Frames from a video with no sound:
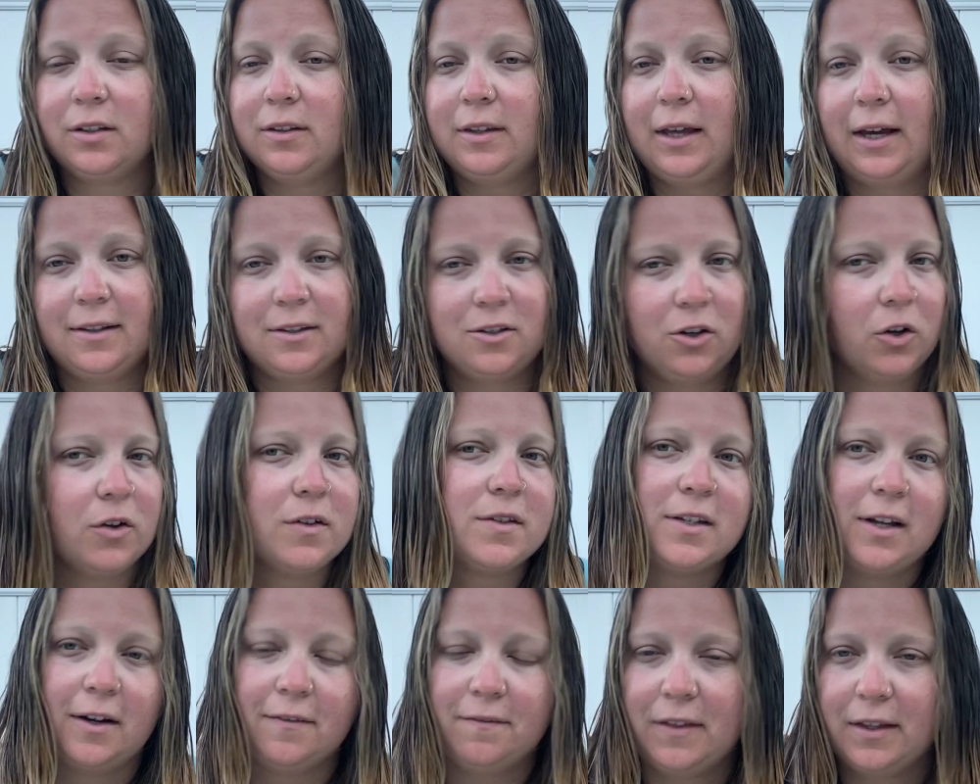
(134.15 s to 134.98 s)
That's all
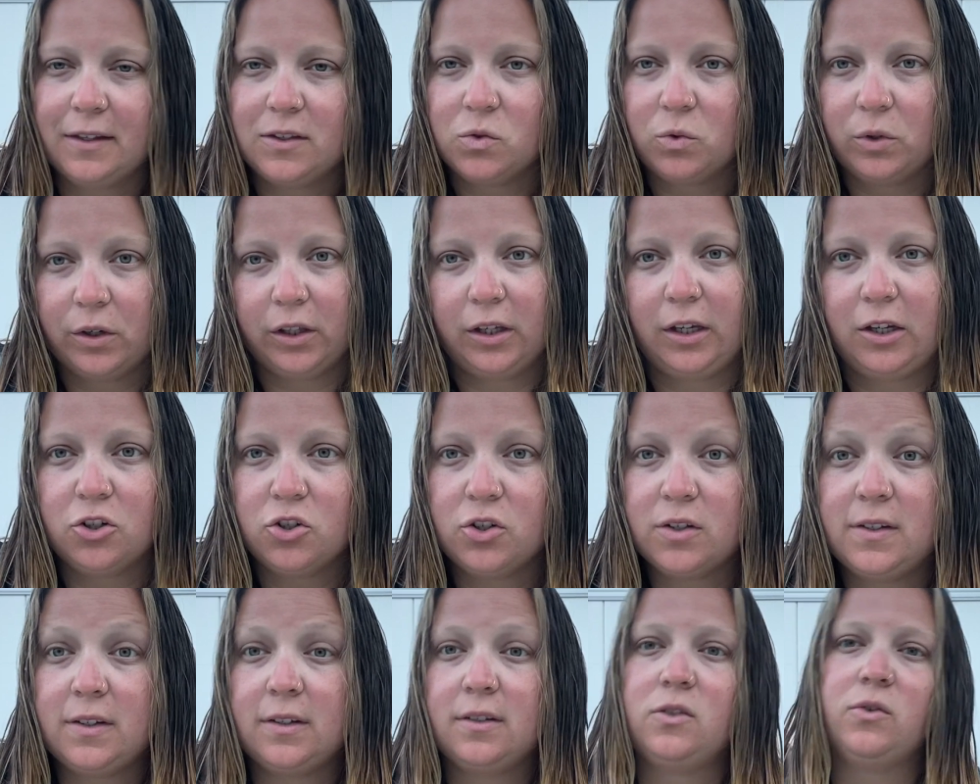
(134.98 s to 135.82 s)
stuff that's really
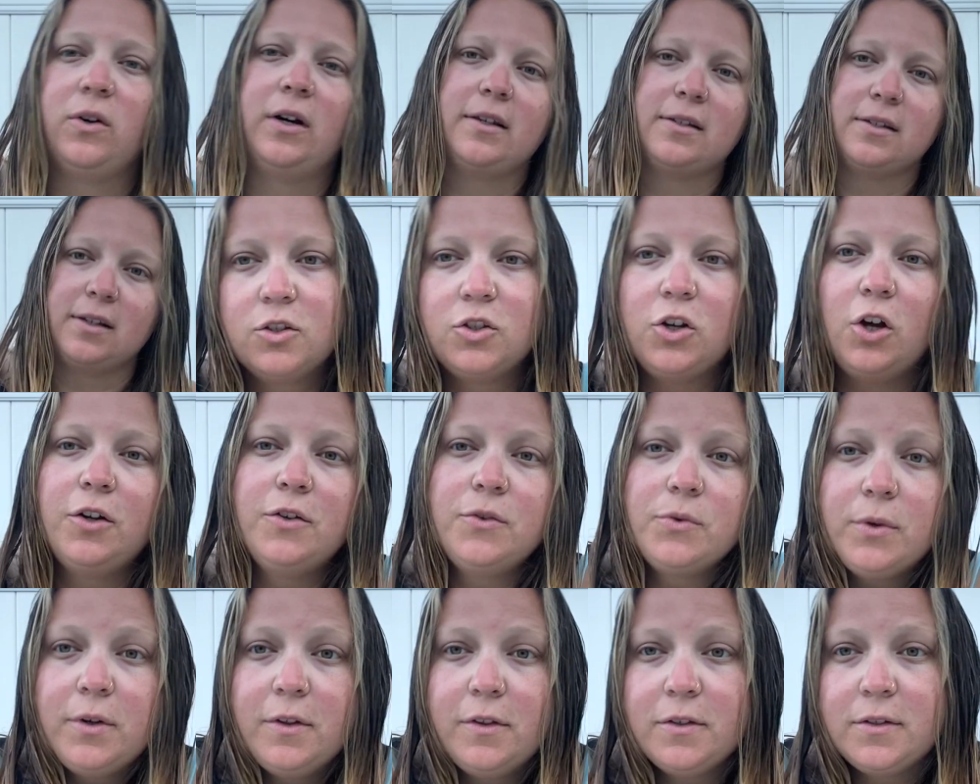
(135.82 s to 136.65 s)
interesting to us. Salt is
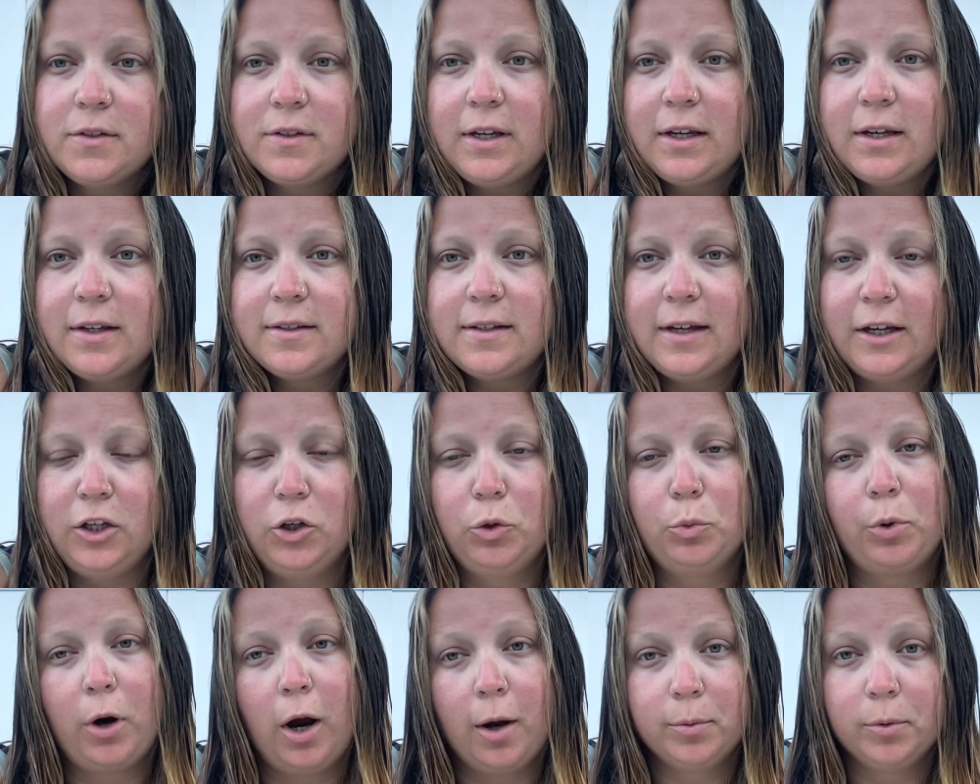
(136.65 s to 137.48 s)
one of those things that you
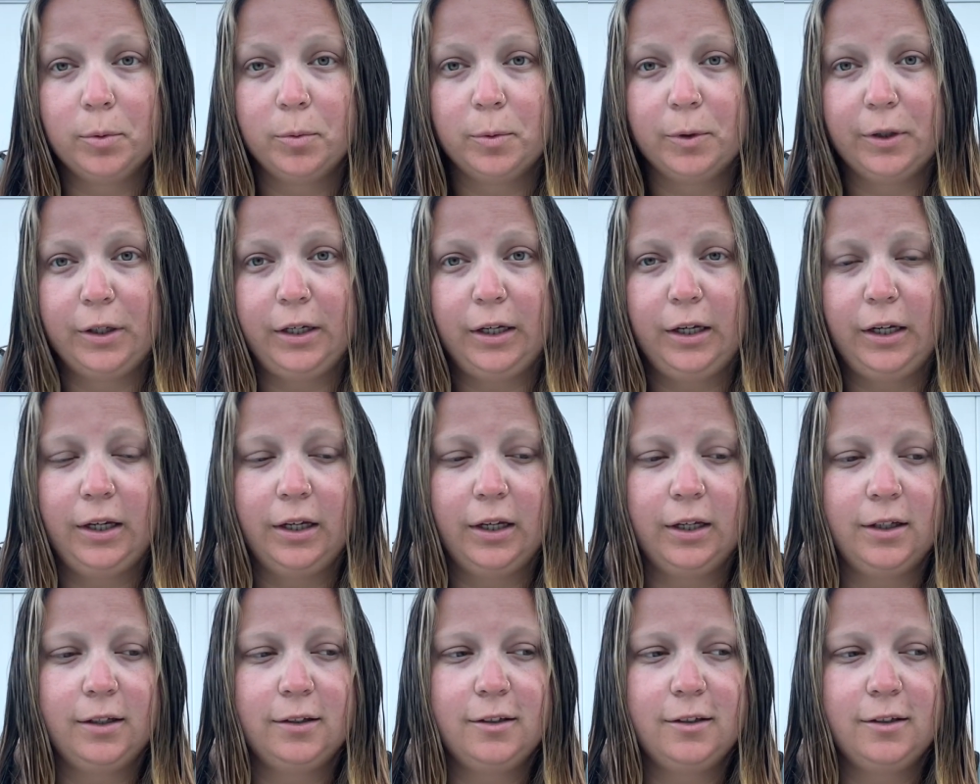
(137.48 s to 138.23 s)
probably